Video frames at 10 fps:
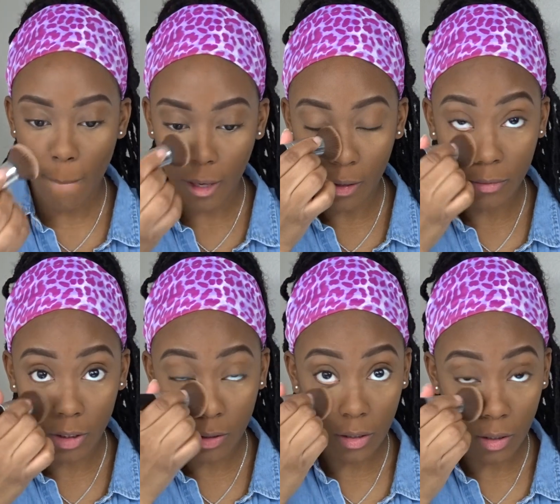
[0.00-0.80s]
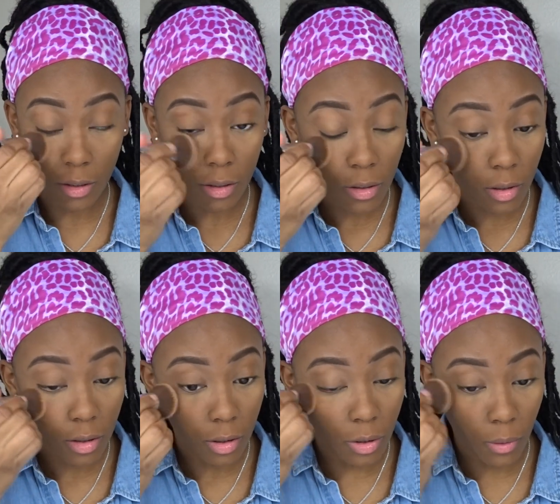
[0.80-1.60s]
and I'm just gonna
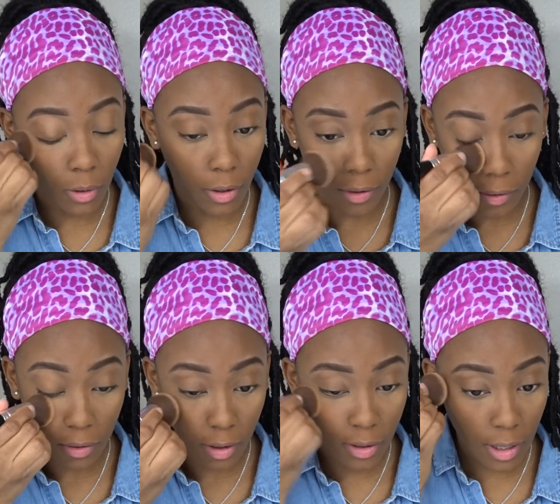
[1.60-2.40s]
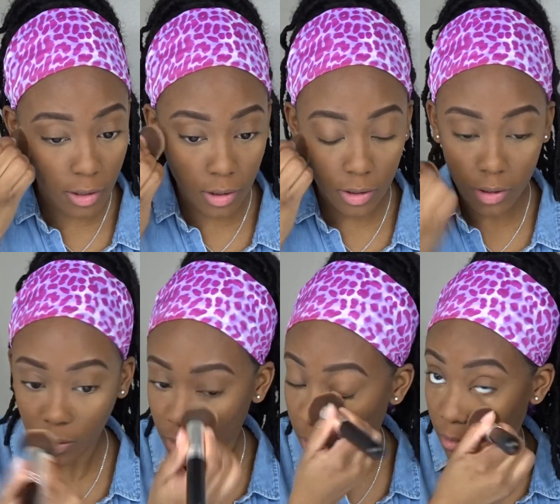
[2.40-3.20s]
go under like that, just
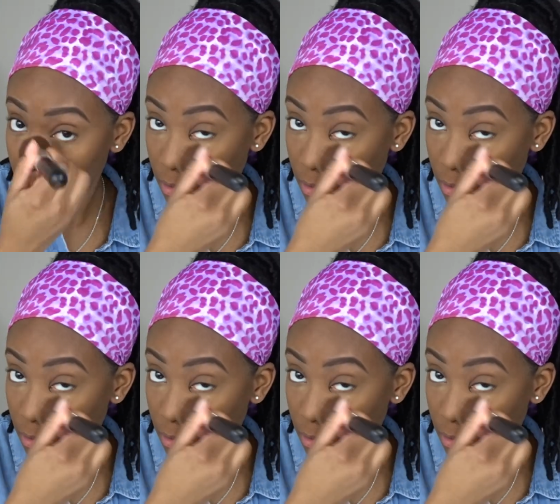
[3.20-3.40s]
so